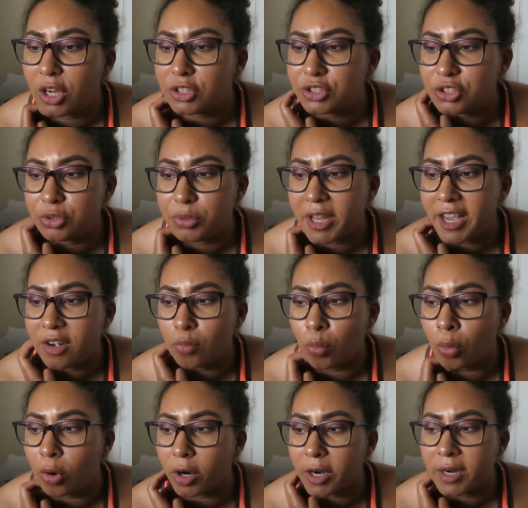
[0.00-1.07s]

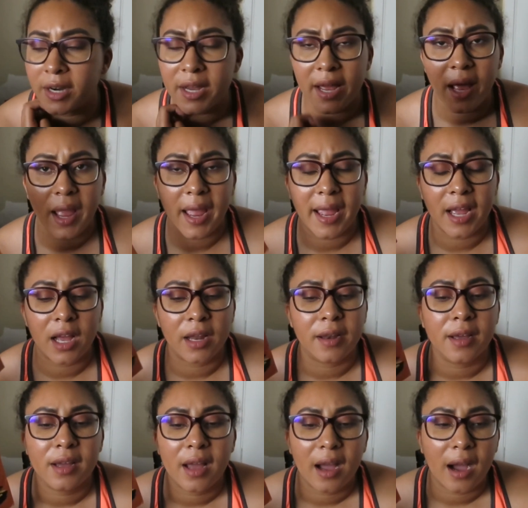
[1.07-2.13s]
Sudan War, and